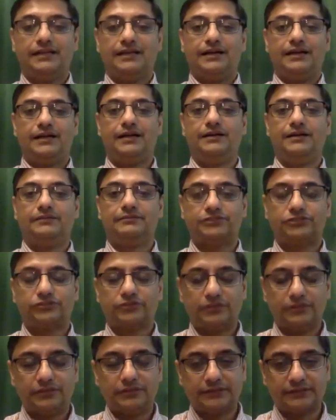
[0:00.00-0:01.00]
Ah,
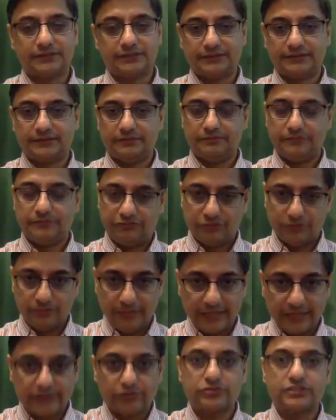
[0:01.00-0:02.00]
so if you
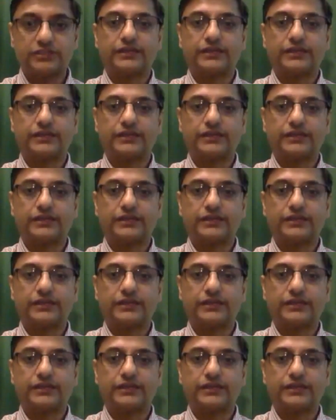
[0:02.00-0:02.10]
make those